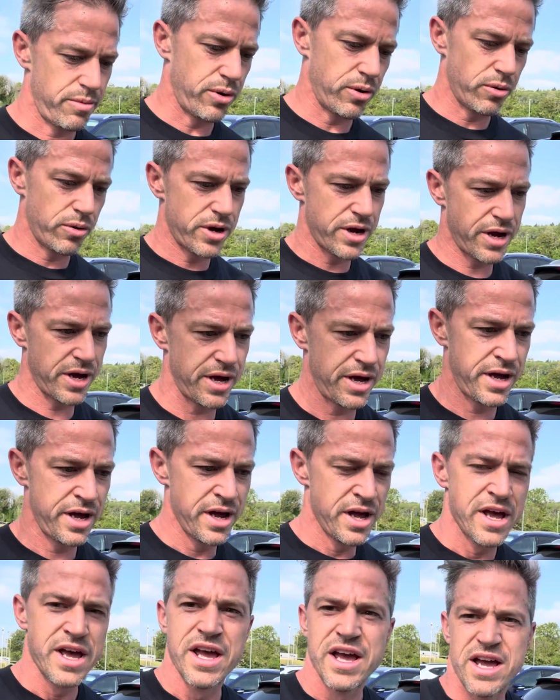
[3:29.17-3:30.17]
pool.
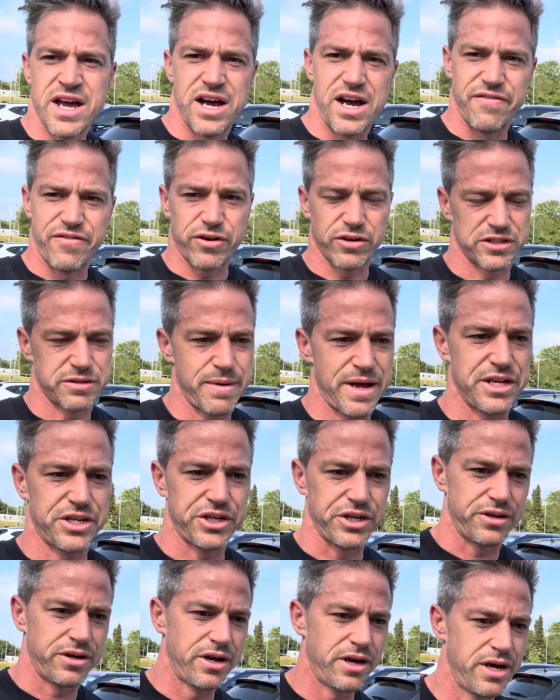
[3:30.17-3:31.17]
I forgot to
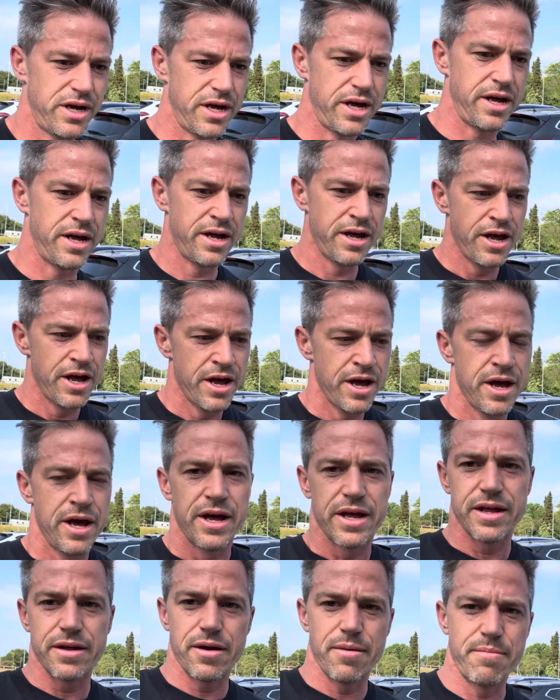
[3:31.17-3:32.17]
mention,
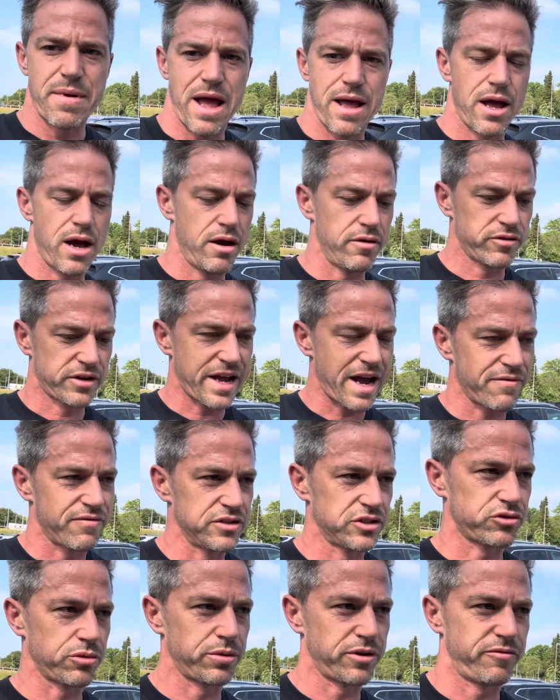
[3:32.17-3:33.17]
yeah, May, uh,
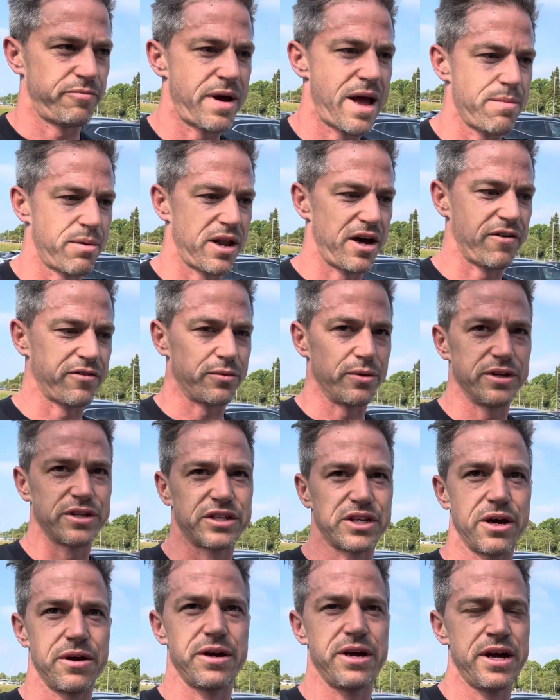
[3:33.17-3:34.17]
Catherine's dropping off Mabel afterwards,
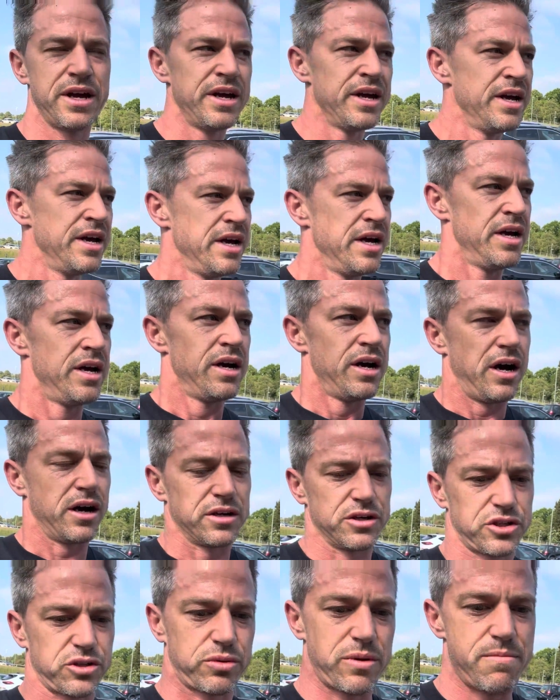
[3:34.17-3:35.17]
so I'm
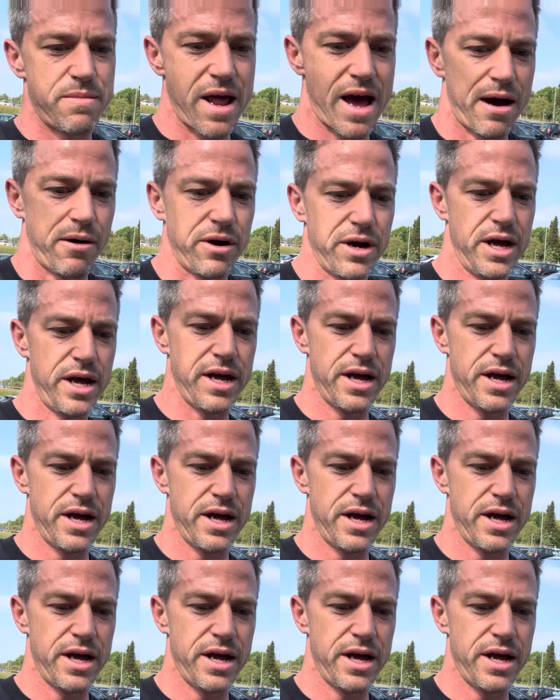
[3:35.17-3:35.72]
gonna swim now